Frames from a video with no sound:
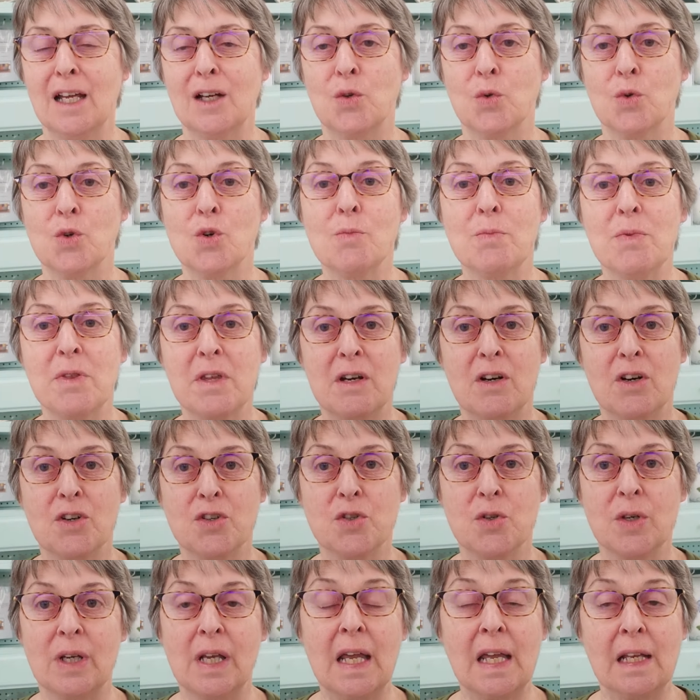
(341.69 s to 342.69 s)
group that are
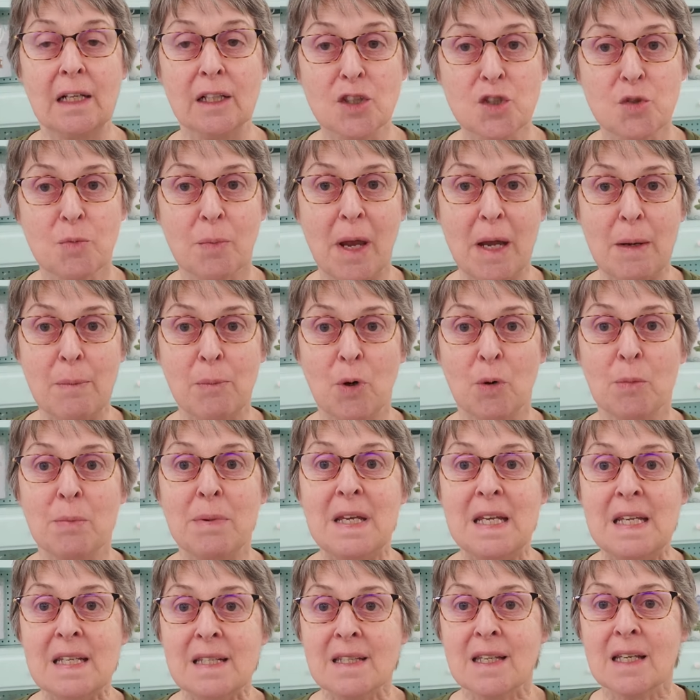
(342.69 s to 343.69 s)
doing English paper
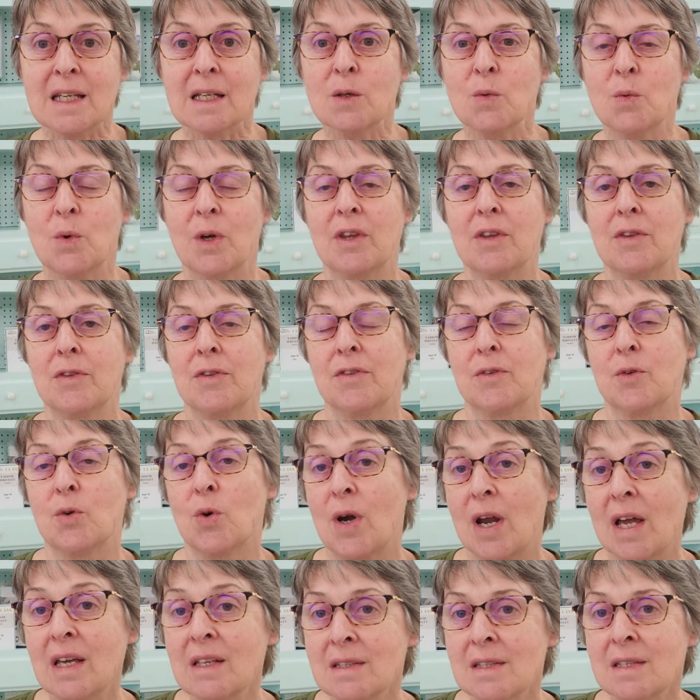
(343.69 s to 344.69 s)
piecing with
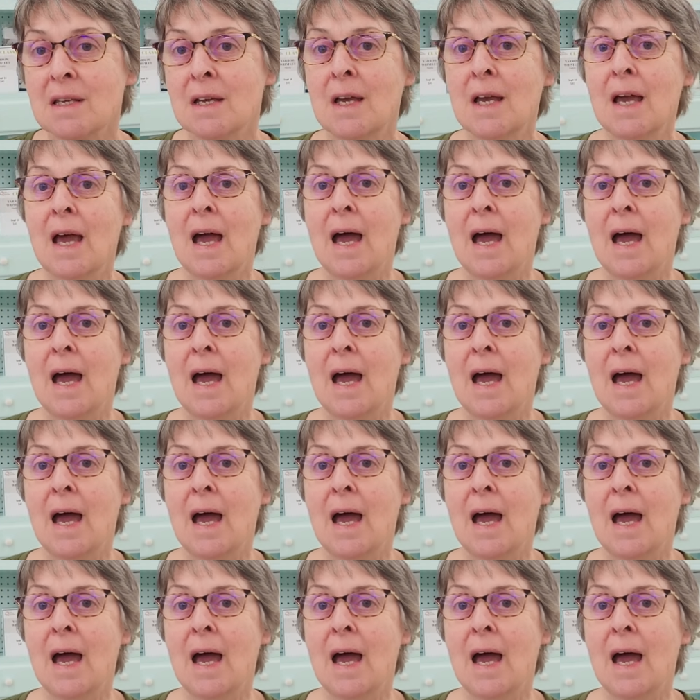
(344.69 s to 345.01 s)
Chris.